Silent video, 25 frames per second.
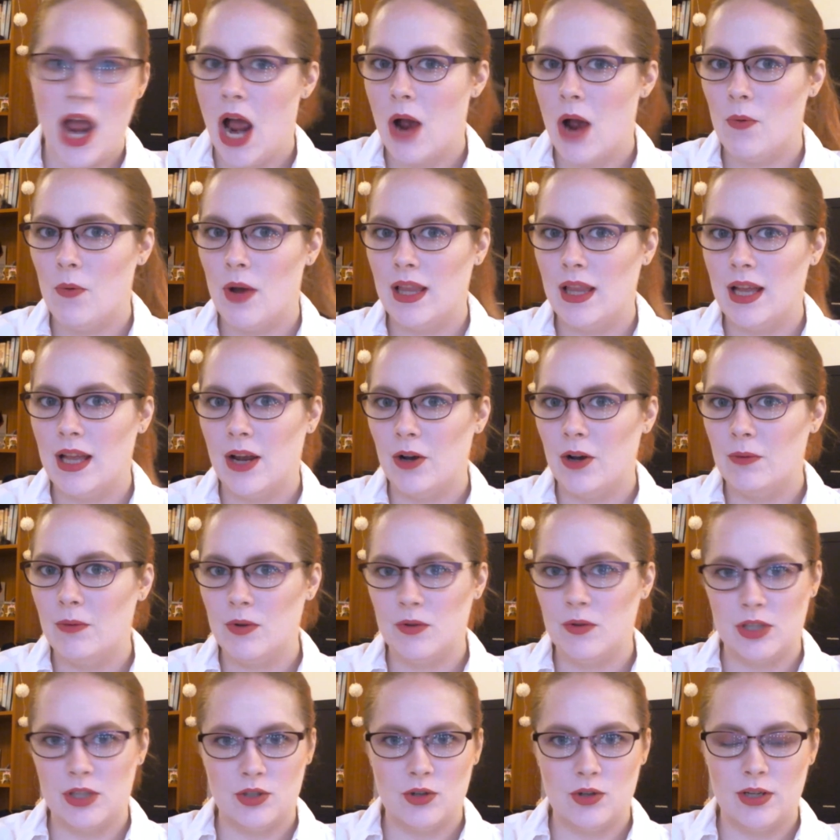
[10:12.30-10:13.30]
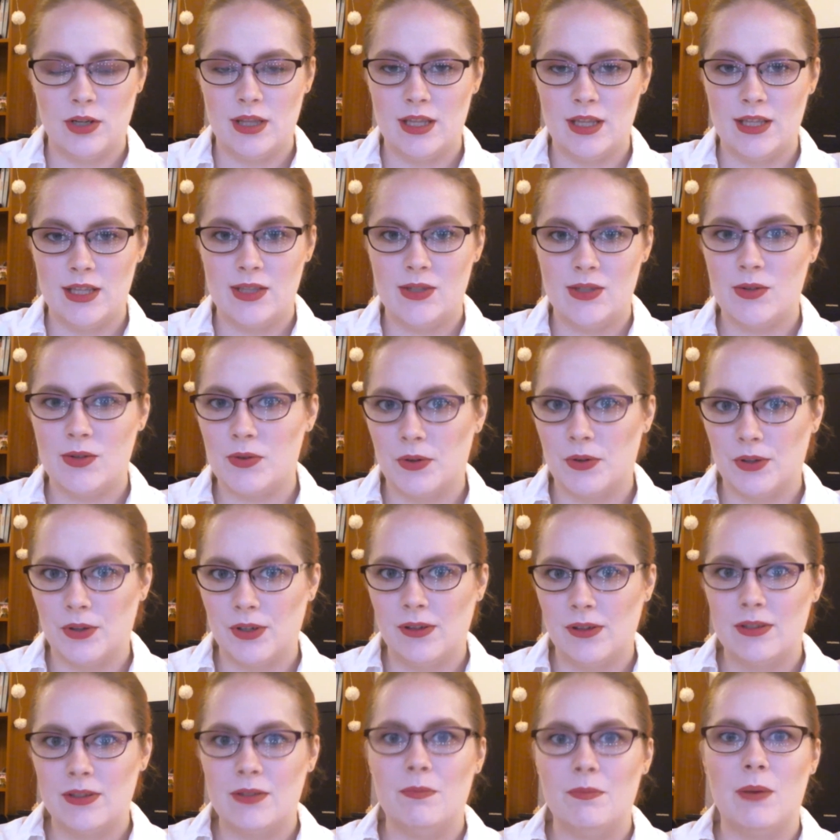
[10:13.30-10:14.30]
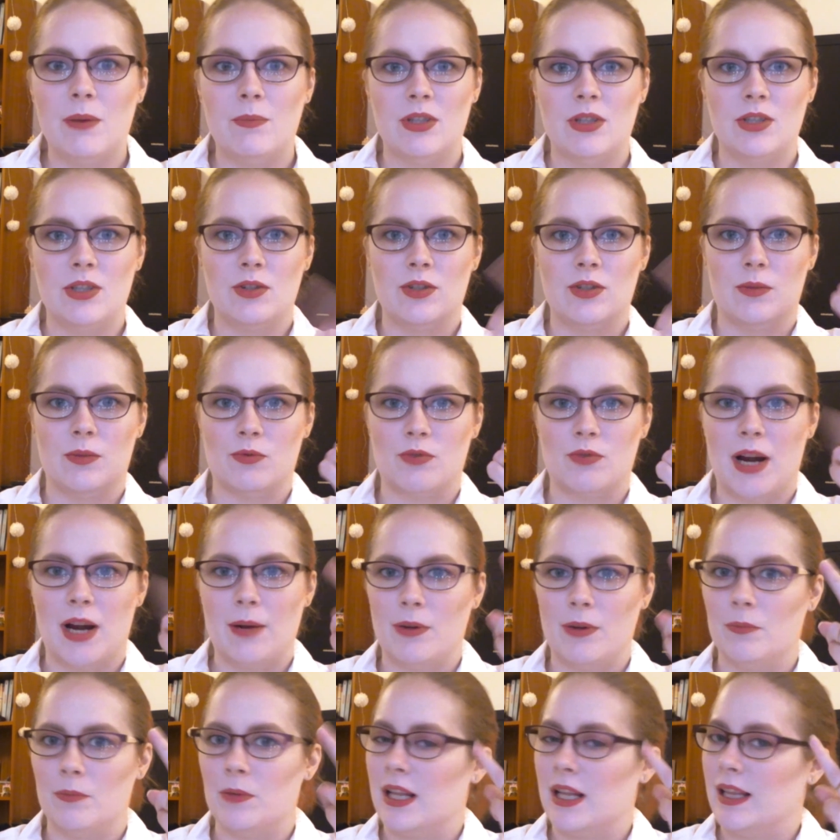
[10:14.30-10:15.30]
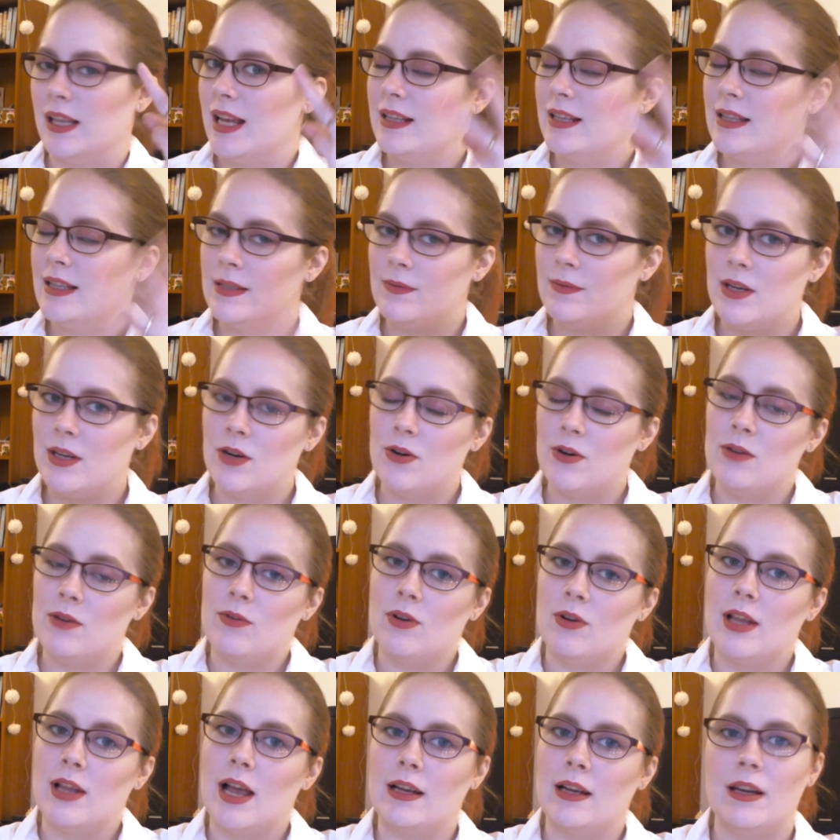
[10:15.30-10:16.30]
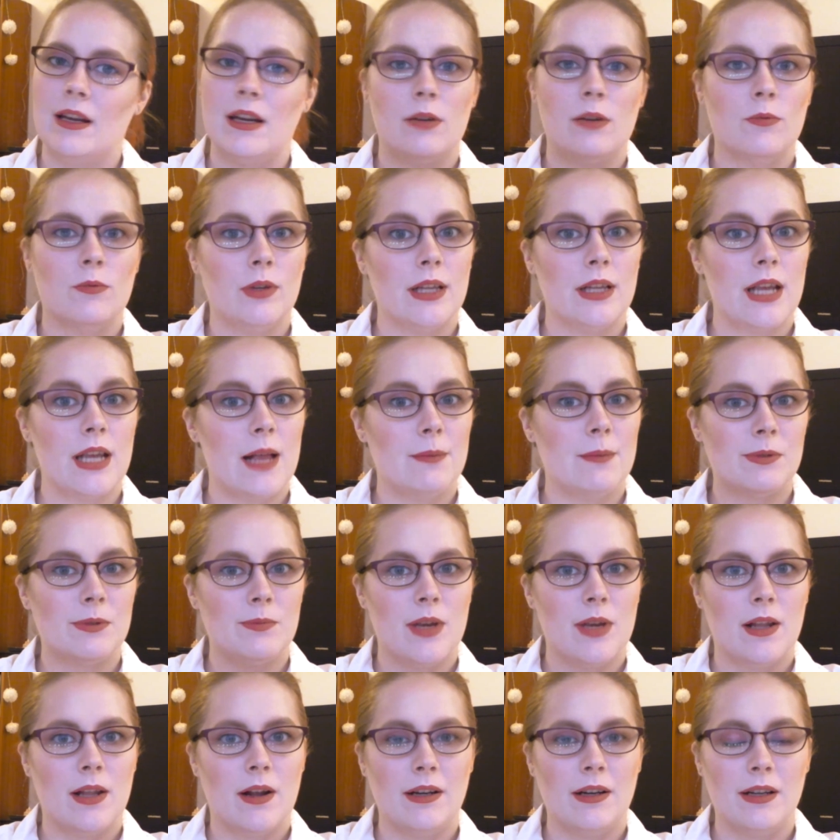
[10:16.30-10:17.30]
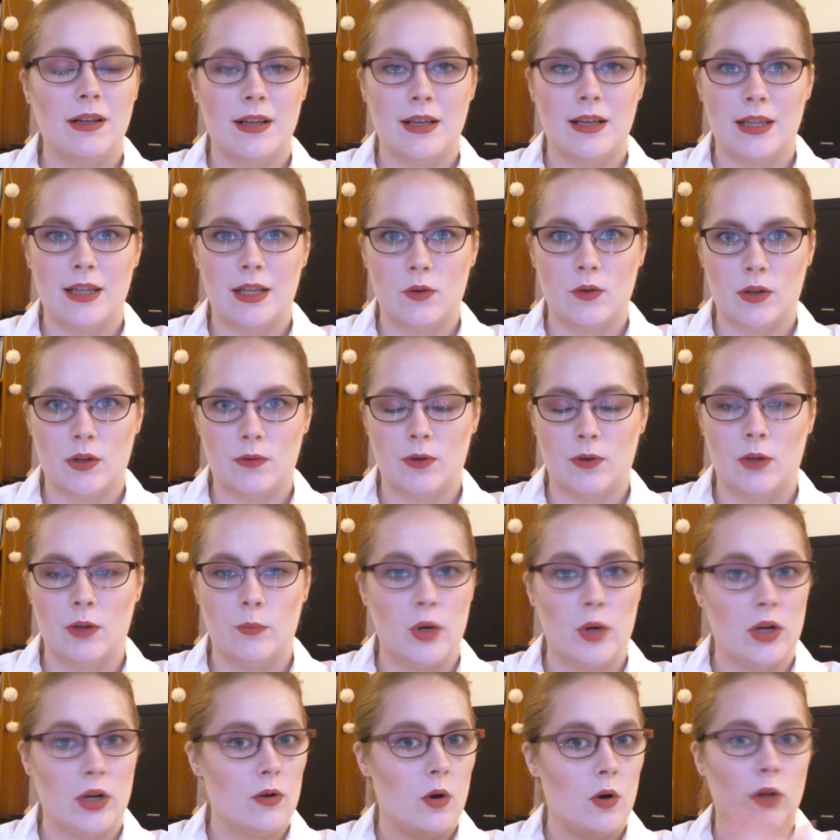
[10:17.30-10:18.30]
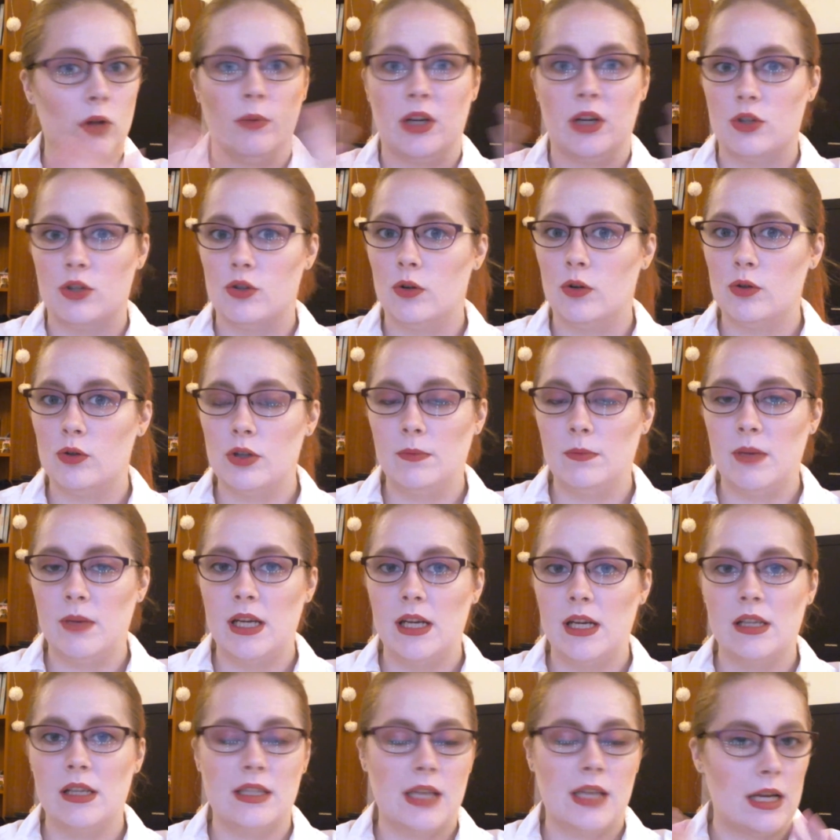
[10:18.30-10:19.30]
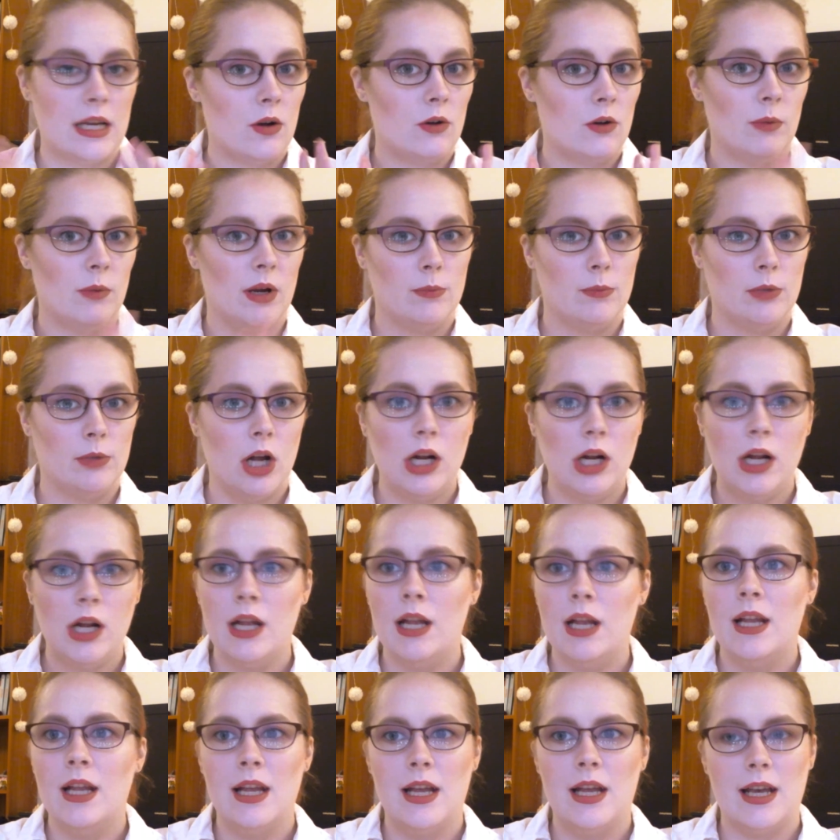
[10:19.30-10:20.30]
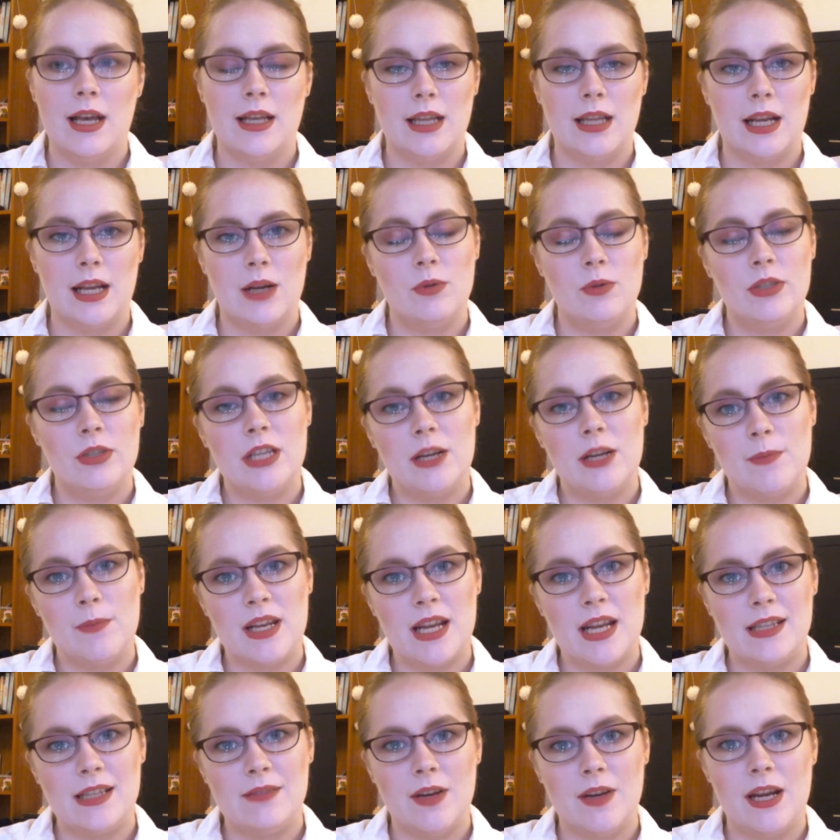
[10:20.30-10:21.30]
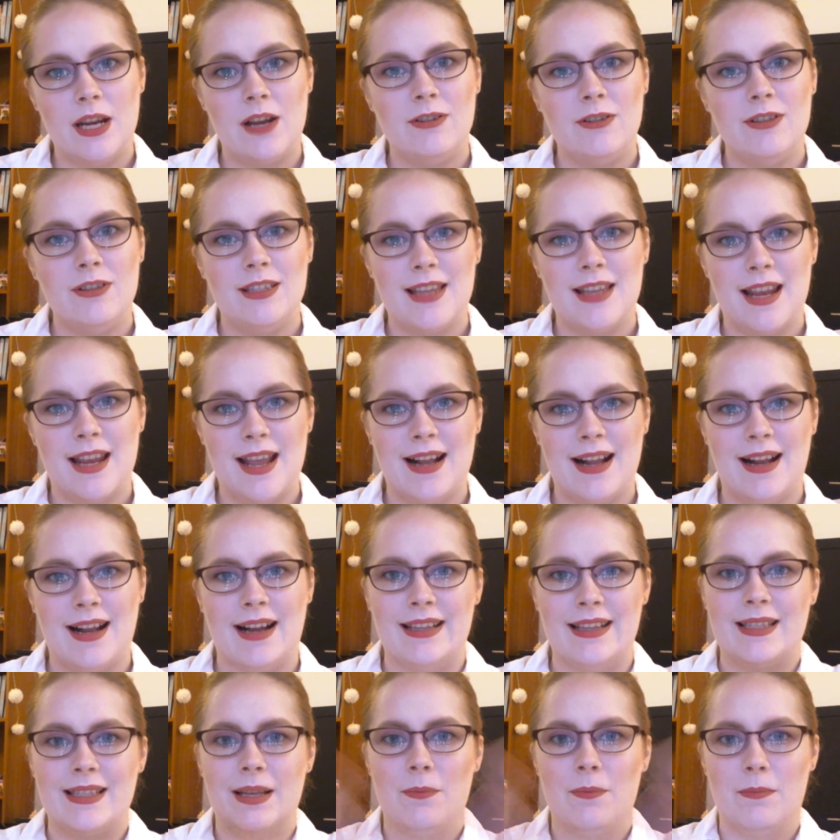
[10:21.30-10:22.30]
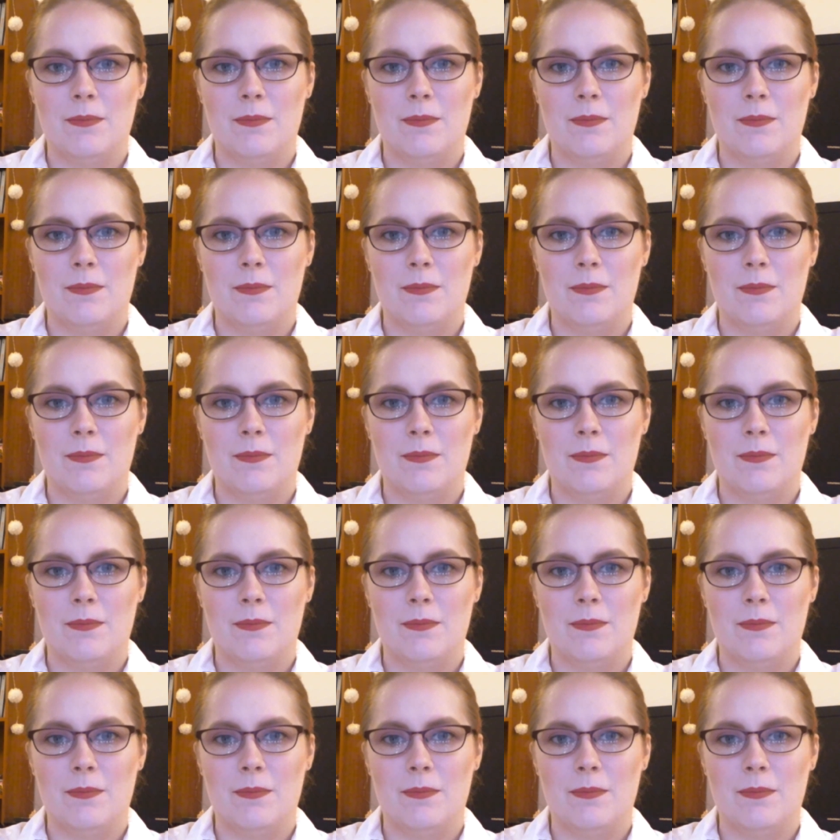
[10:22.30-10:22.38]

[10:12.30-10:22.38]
Well, I hope you enjoyed this tutorial. So remember to subscribe, comment, and like this video if you liked it. It really helps me a lot. And then you can follow me on all my social medias and on my blog. And then I will see you in my next video. Take care, guys.